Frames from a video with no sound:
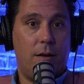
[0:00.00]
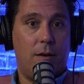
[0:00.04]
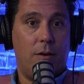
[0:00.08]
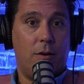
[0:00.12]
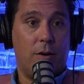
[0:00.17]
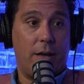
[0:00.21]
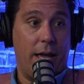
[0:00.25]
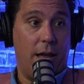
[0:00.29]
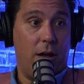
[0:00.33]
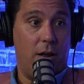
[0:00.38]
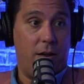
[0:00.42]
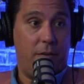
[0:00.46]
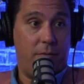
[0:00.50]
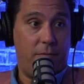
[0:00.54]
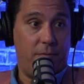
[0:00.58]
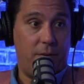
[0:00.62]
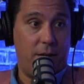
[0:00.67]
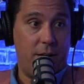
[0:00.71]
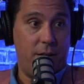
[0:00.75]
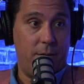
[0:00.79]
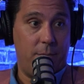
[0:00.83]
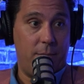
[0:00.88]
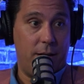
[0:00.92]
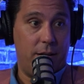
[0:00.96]
okay, on a
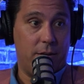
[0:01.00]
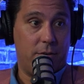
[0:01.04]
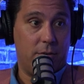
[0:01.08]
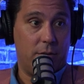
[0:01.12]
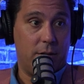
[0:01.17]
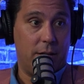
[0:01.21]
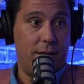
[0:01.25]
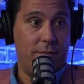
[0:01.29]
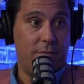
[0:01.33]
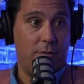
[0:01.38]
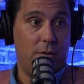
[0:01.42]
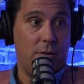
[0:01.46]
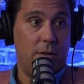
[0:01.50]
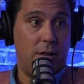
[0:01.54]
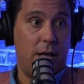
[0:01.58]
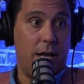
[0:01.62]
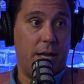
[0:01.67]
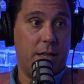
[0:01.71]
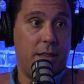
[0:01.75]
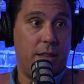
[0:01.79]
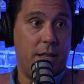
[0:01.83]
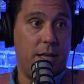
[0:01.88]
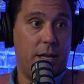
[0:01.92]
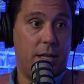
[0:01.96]
fundamental level, I
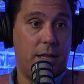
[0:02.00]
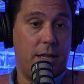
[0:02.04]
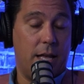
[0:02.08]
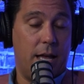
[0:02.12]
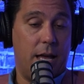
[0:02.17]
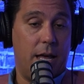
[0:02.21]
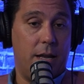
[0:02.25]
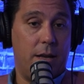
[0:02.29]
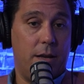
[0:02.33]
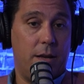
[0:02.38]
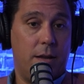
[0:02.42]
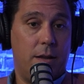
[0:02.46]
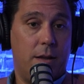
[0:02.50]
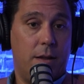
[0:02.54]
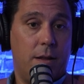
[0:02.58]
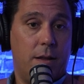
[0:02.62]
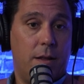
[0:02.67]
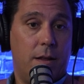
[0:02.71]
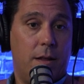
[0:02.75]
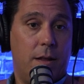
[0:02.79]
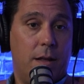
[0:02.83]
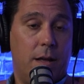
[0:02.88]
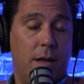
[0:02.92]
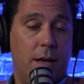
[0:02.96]
think that
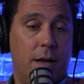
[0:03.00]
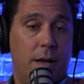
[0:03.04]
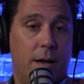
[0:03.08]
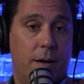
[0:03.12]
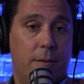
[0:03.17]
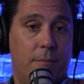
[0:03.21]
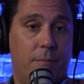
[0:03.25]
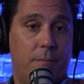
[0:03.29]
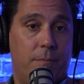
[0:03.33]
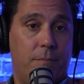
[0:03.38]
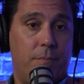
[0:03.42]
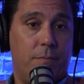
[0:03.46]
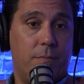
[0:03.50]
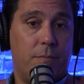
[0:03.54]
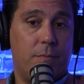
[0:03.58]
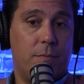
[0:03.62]
um,